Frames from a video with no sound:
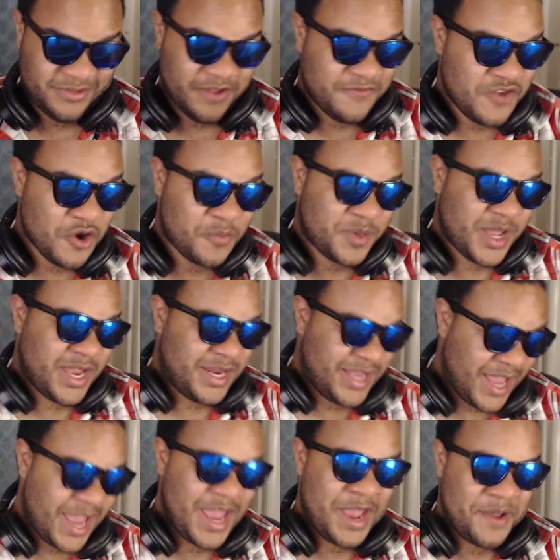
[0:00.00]
If you're playing
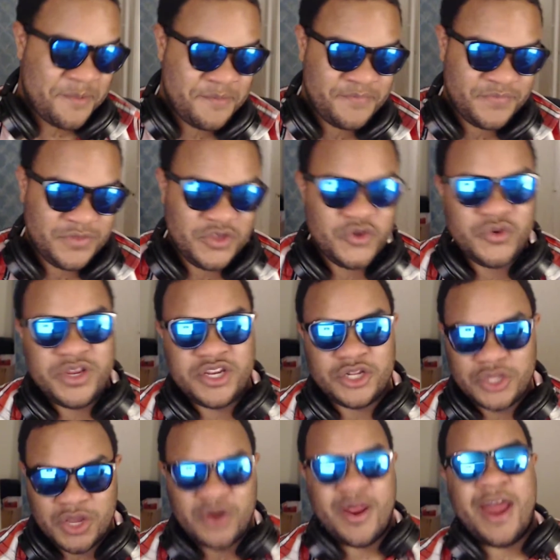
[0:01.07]
a game, you need
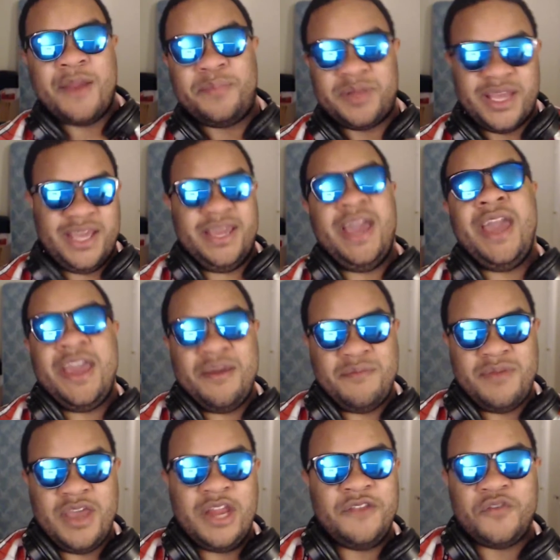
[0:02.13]
to learn how to play a
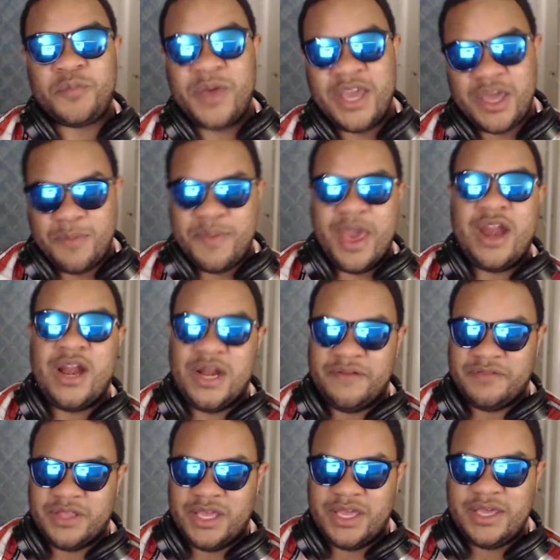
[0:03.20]
game. And if you're playing
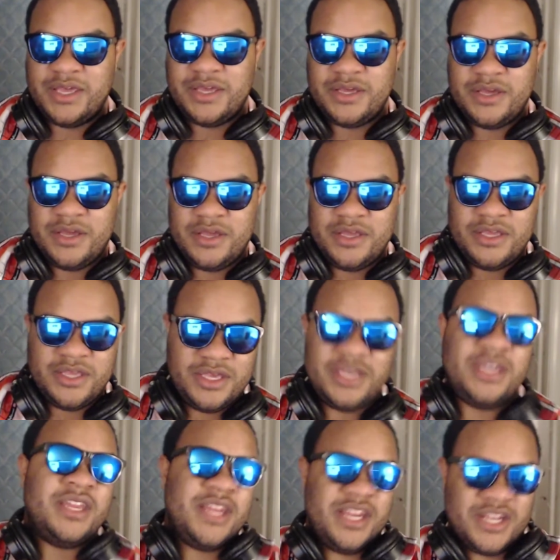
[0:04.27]
competitively,
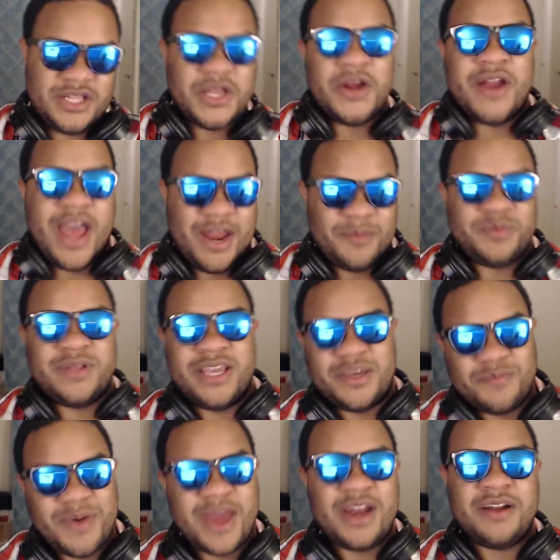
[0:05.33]
you need to learn how to play
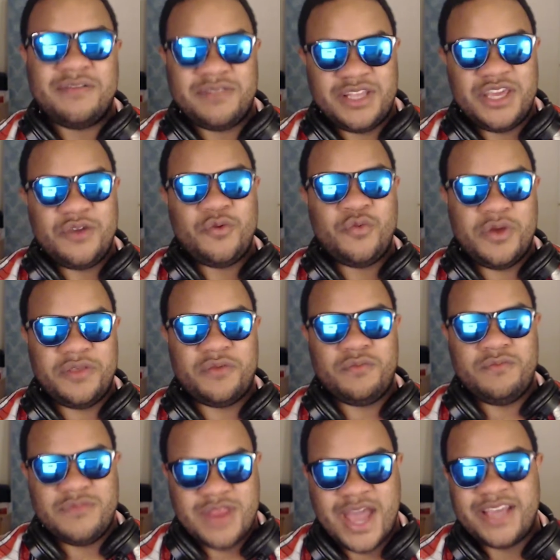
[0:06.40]
competitively with
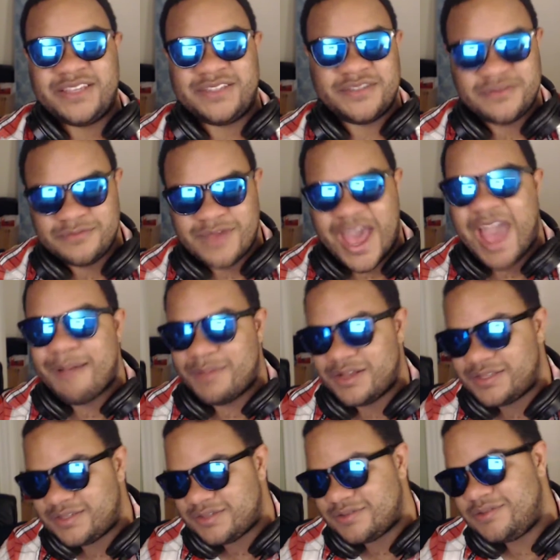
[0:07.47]
nice
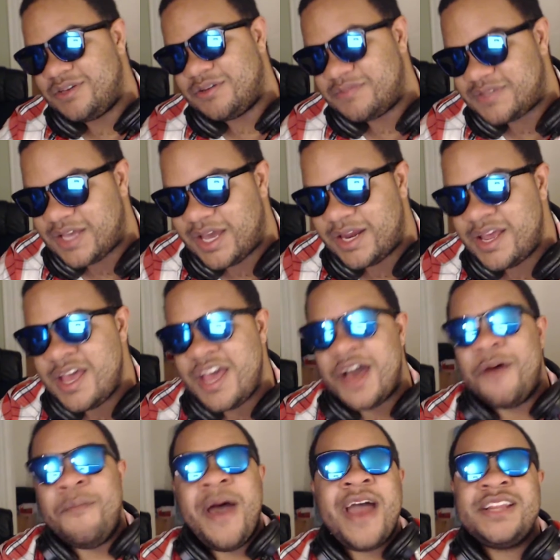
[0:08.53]
habits. You know what I'm saying?
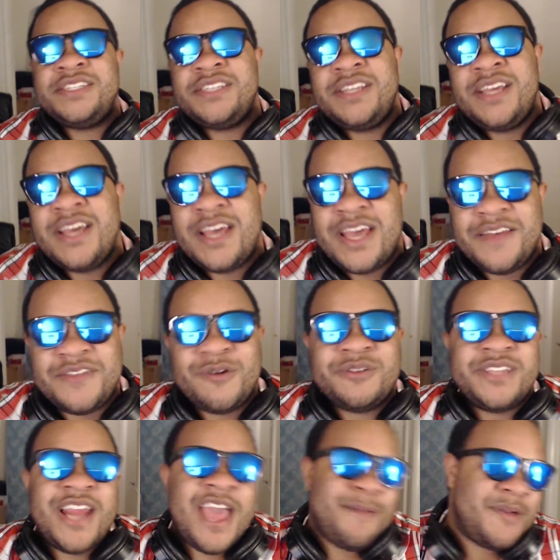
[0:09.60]
Imagine if there
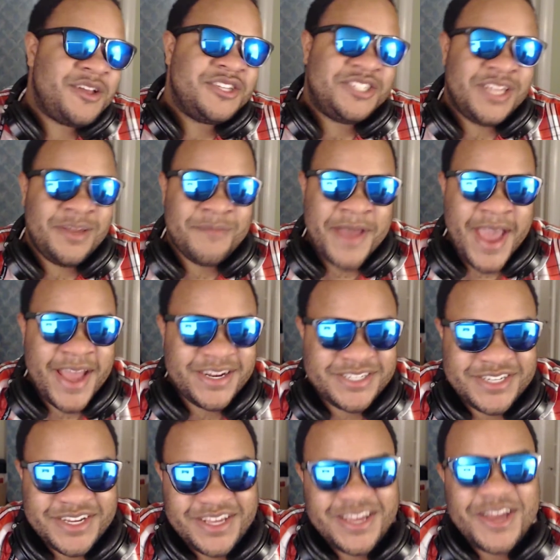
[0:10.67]
was an MLG
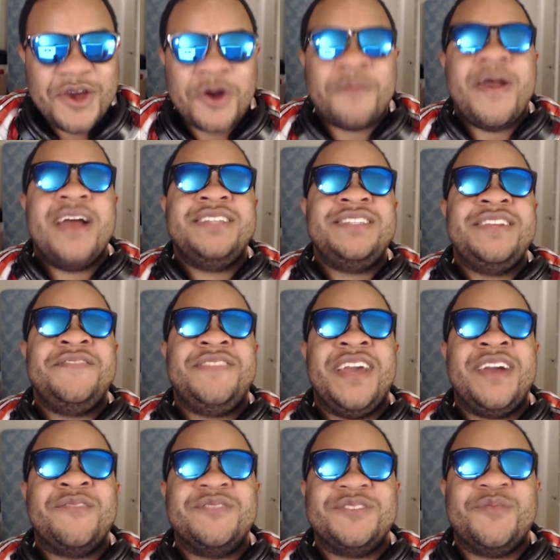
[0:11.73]
match, or imagine if
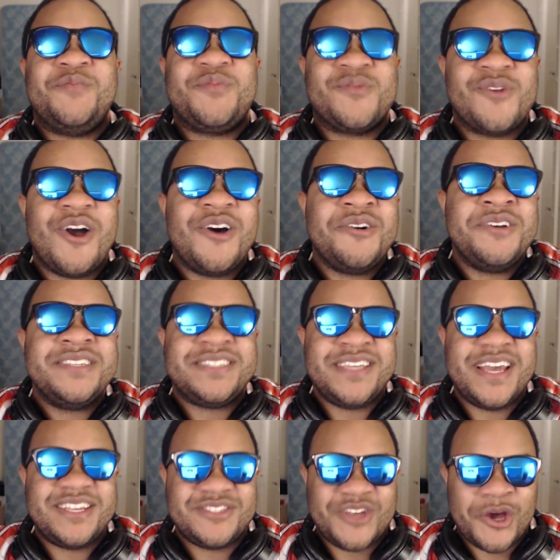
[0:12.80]
there was a pro
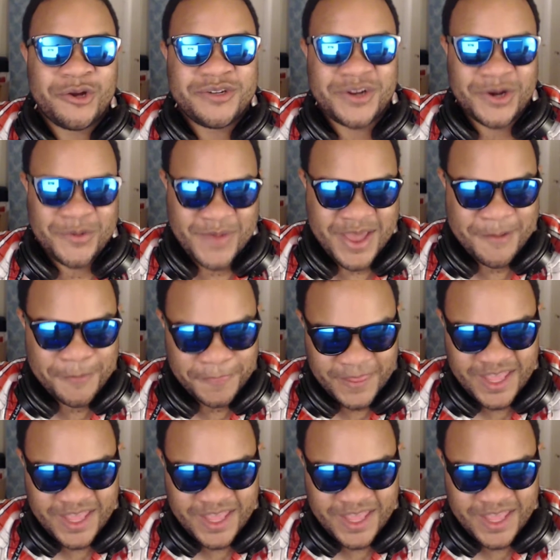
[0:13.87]
CSGO tournament,